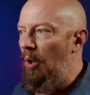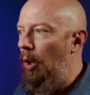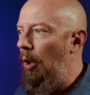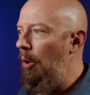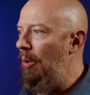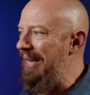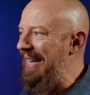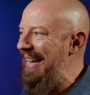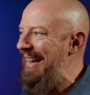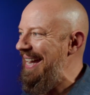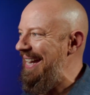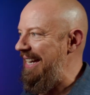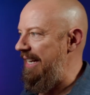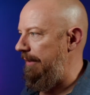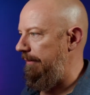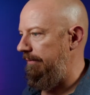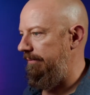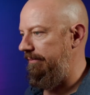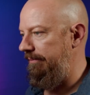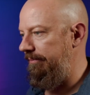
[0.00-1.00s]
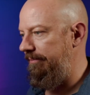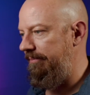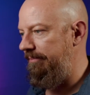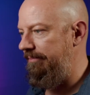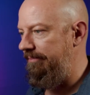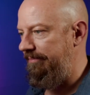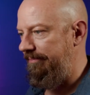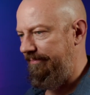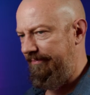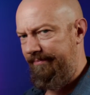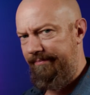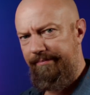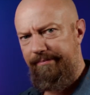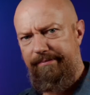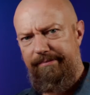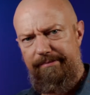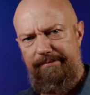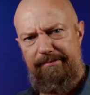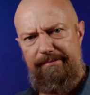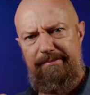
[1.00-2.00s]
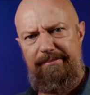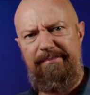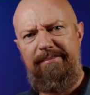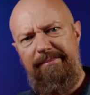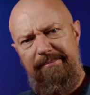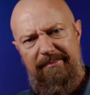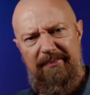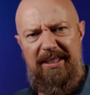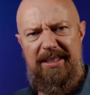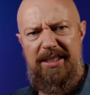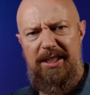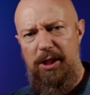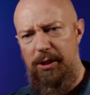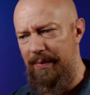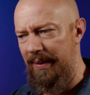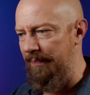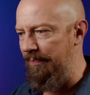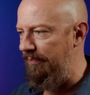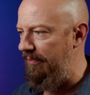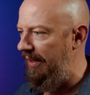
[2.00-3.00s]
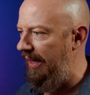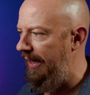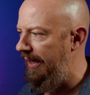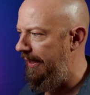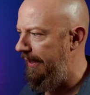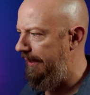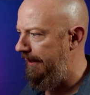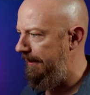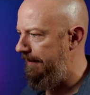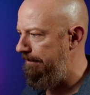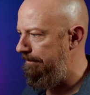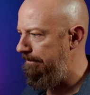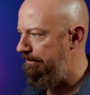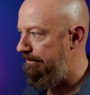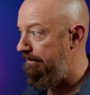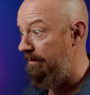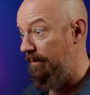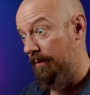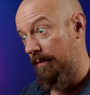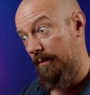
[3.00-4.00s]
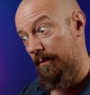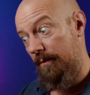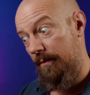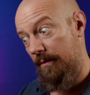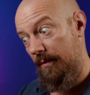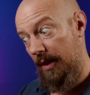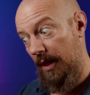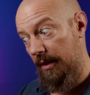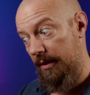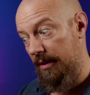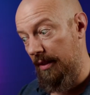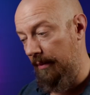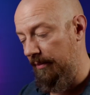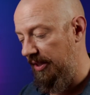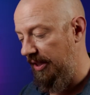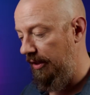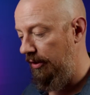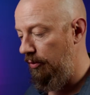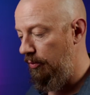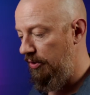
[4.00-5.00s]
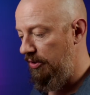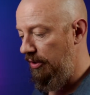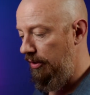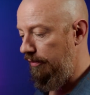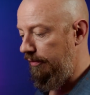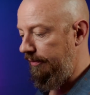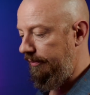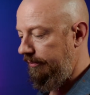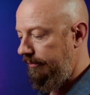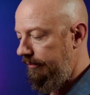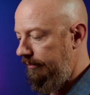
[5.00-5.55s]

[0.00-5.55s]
Okay. Excuse me. Time to get into Resolve.